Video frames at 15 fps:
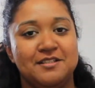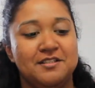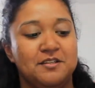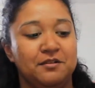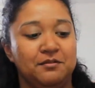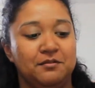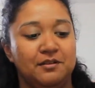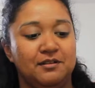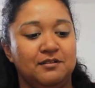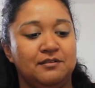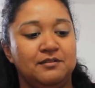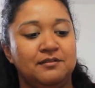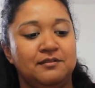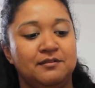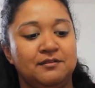so
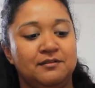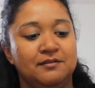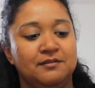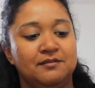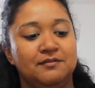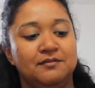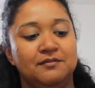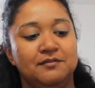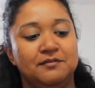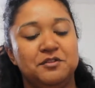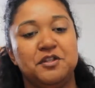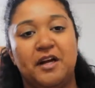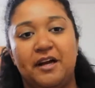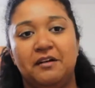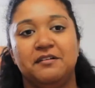
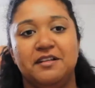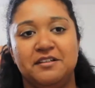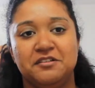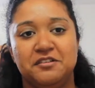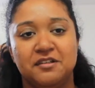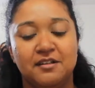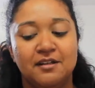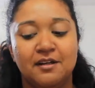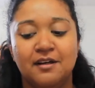childish.